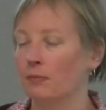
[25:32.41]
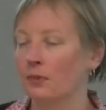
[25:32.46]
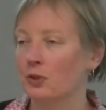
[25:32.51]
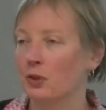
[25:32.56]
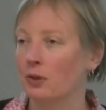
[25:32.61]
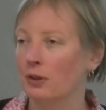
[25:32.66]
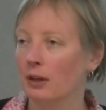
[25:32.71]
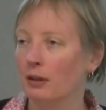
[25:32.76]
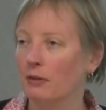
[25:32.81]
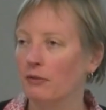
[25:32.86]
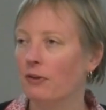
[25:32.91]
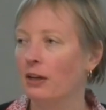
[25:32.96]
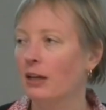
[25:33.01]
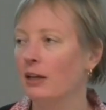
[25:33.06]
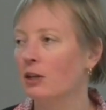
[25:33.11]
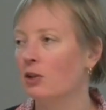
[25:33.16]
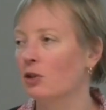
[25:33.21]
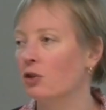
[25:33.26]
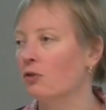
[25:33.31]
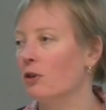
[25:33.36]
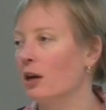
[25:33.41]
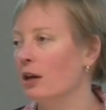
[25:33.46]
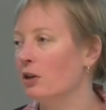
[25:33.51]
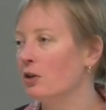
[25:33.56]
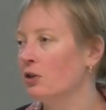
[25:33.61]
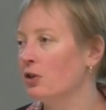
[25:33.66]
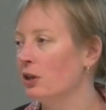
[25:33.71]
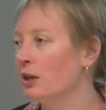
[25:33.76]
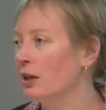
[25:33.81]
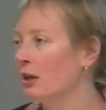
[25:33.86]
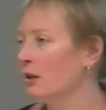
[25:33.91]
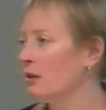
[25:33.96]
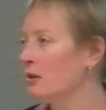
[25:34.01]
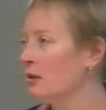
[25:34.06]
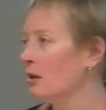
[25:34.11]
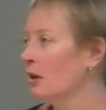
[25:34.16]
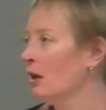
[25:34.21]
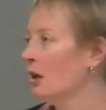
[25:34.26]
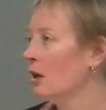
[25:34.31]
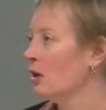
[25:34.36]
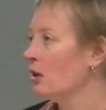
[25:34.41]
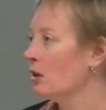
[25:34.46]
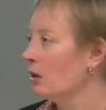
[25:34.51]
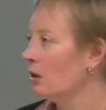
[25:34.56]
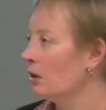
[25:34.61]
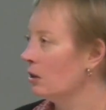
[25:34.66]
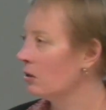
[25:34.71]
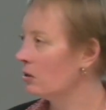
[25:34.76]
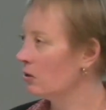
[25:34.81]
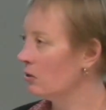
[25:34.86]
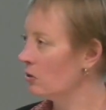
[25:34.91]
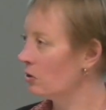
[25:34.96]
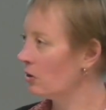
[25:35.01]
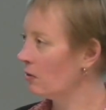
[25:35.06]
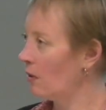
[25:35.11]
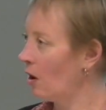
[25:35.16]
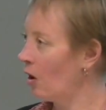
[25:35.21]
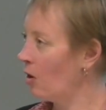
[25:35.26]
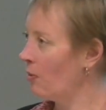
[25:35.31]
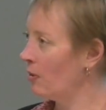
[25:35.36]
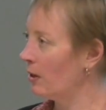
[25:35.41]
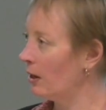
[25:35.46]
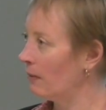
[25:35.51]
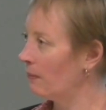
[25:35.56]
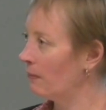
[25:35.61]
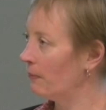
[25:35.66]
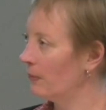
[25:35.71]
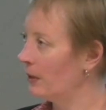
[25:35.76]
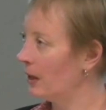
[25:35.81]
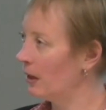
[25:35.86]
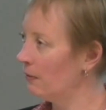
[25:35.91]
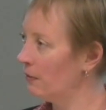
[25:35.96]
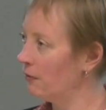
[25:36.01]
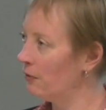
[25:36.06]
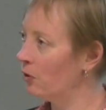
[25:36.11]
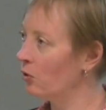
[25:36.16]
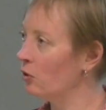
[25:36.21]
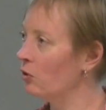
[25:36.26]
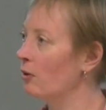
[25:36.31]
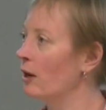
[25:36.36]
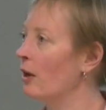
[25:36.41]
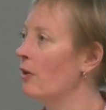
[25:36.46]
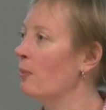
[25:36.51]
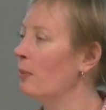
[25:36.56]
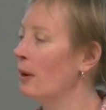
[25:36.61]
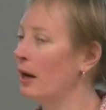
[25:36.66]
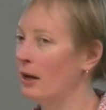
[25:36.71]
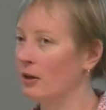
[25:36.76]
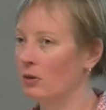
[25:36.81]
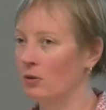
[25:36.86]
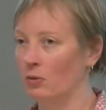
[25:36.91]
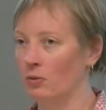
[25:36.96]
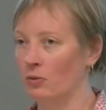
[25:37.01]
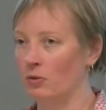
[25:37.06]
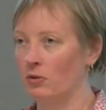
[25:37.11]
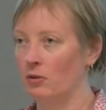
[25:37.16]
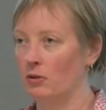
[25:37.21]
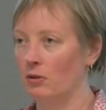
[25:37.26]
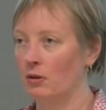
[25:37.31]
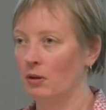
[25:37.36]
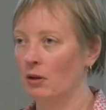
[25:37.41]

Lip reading: So their feeding strategy is to sort of open up and filter out the particles.